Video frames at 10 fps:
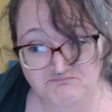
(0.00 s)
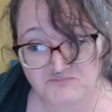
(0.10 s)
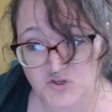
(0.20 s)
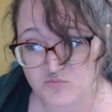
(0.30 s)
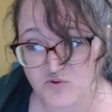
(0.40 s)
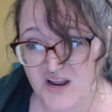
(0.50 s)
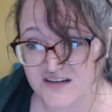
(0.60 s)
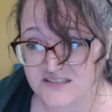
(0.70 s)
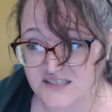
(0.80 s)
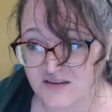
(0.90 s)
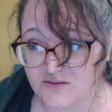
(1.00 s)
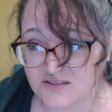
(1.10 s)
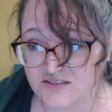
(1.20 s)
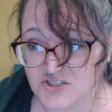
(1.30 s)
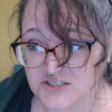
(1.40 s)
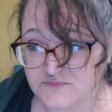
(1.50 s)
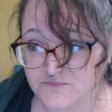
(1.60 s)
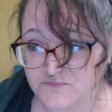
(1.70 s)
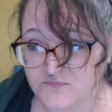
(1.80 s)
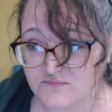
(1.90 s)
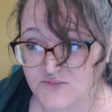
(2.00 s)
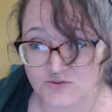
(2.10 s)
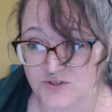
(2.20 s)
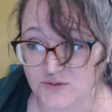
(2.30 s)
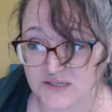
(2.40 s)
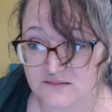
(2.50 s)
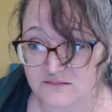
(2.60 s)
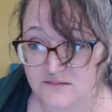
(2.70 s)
Don't practice that religion. Don't do it.